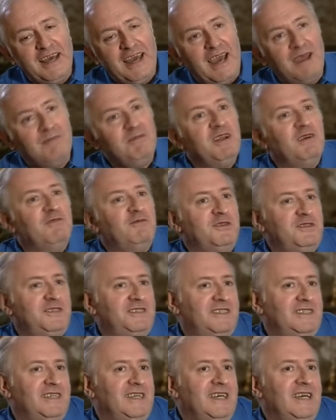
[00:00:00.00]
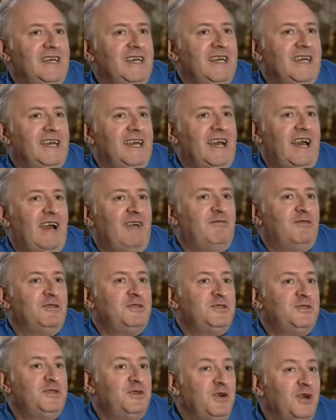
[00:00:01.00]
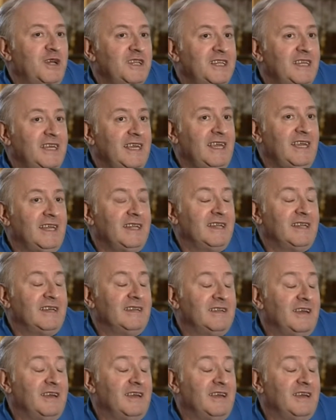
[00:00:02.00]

I mean, I was 13,